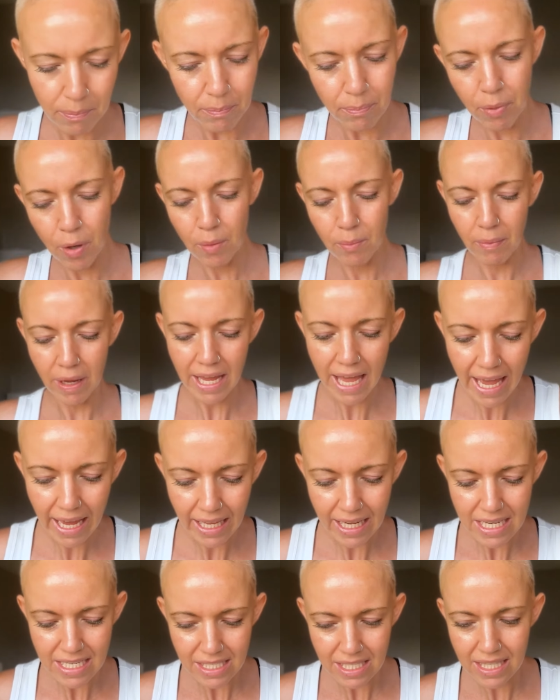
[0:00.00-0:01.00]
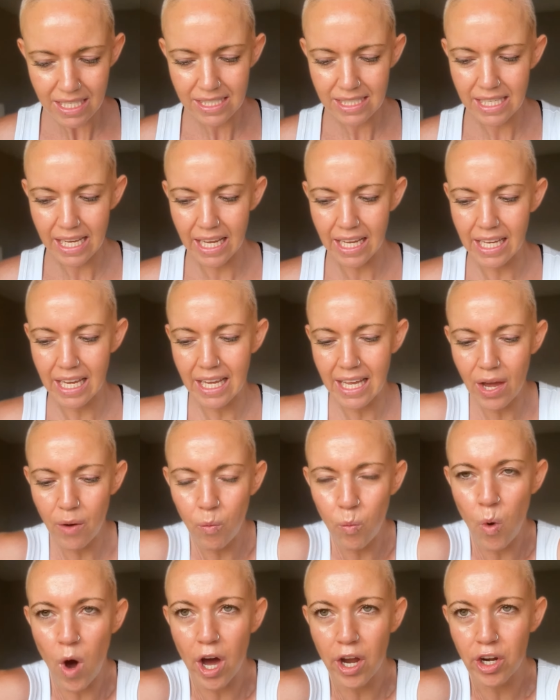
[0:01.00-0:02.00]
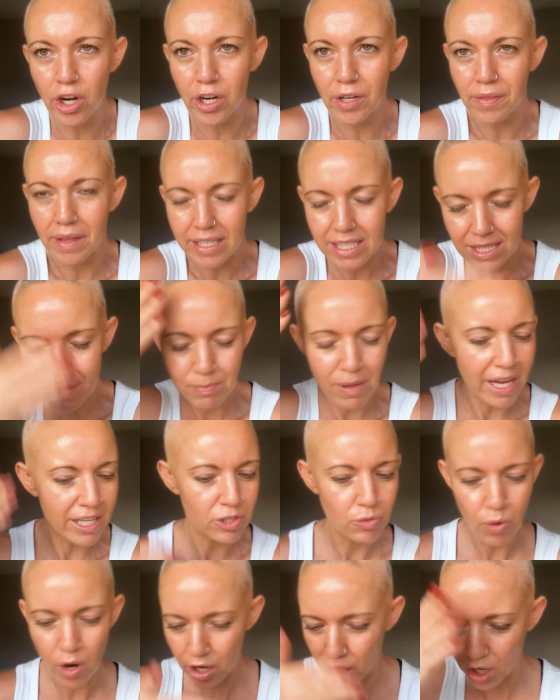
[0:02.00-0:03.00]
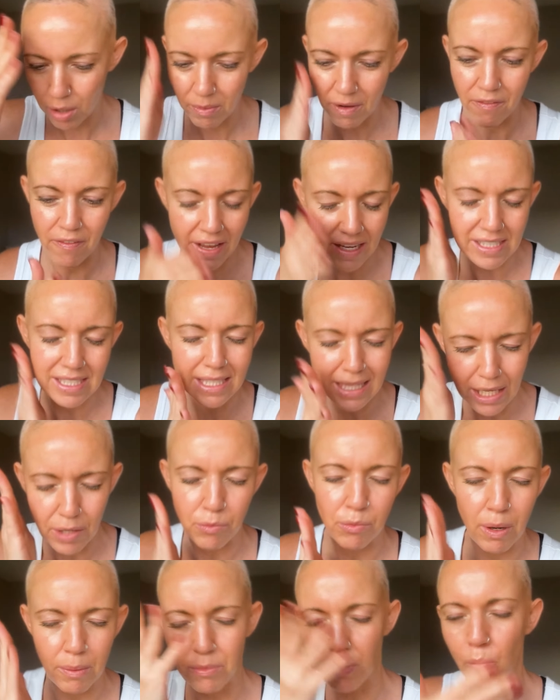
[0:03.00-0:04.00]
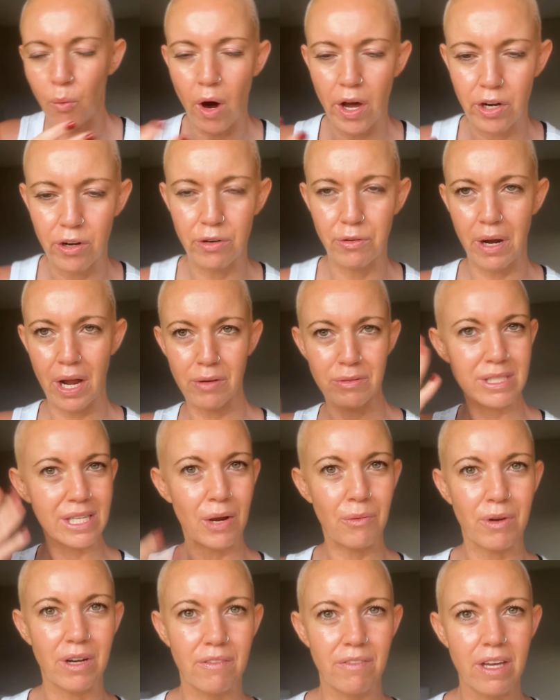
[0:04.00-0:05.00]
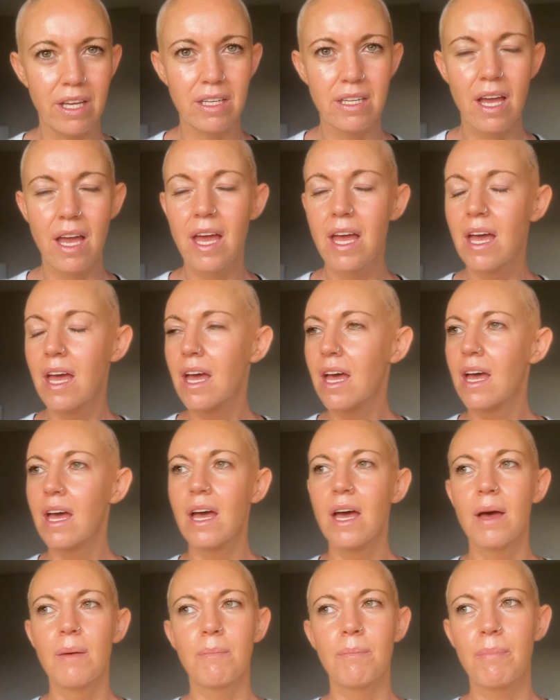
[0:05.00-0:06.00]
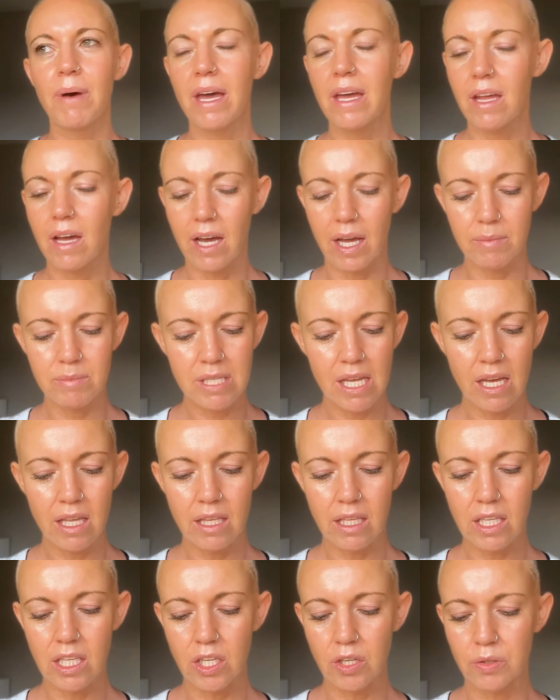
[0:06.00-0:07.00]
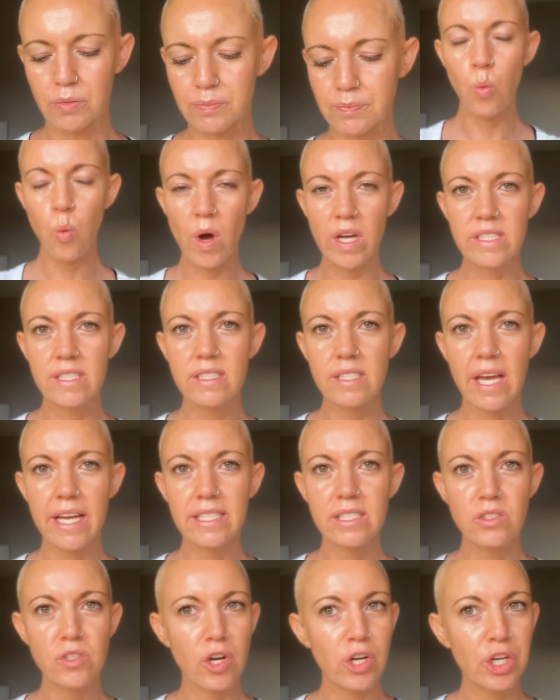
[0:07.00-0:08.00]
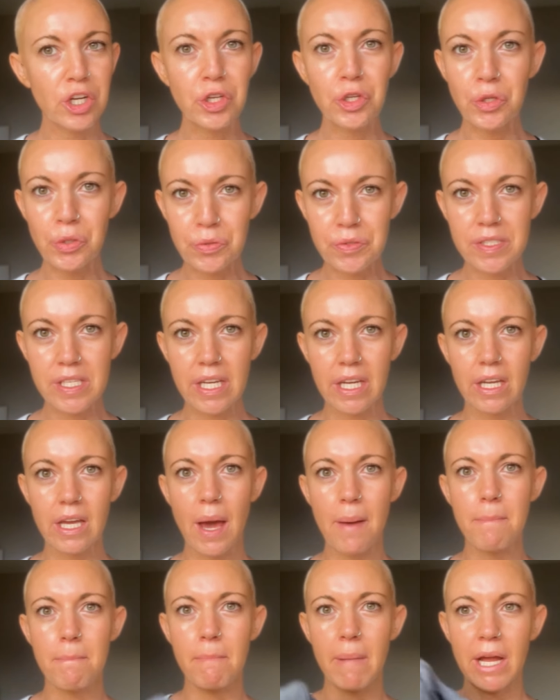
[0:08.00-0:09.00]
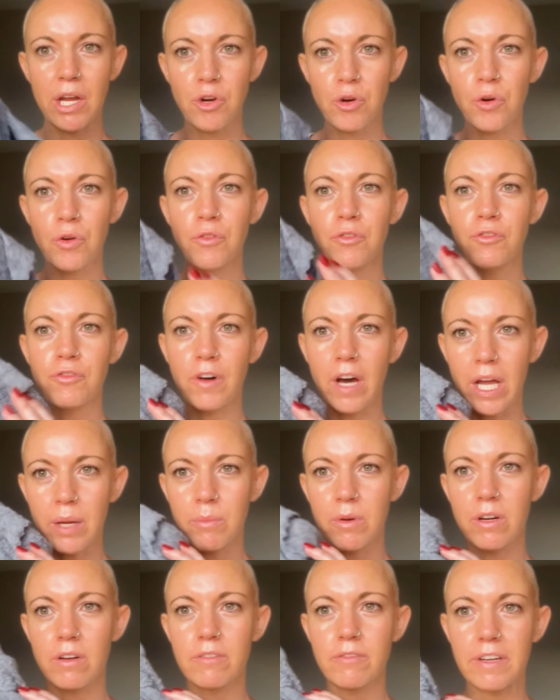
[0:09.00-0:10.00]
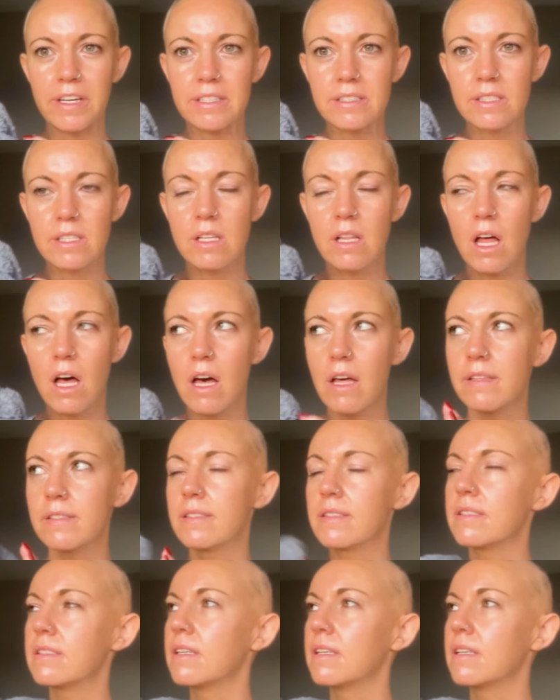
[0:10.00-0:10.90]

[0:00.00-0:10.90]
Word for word: put my head into the sink and get water and like splash water on my face and like rub the water around to get rid of it. But I'm telling you, once I started using microfiber face cloths,